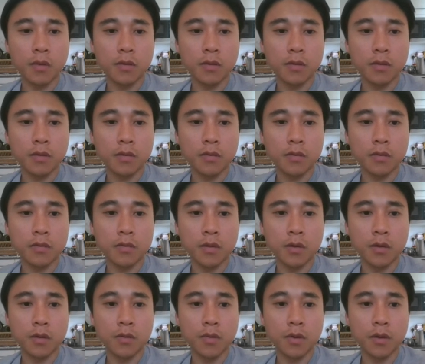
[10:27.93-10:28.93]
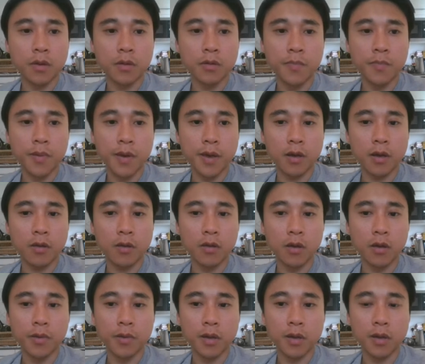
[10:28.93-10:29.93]
So we're going to bet quite
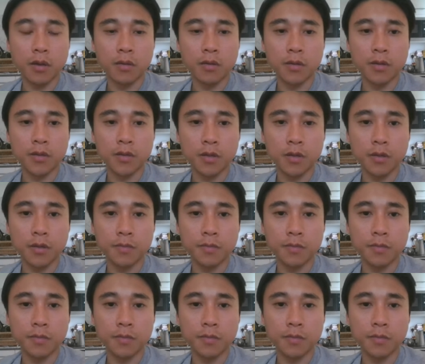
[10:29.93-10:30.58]
big here on the turn.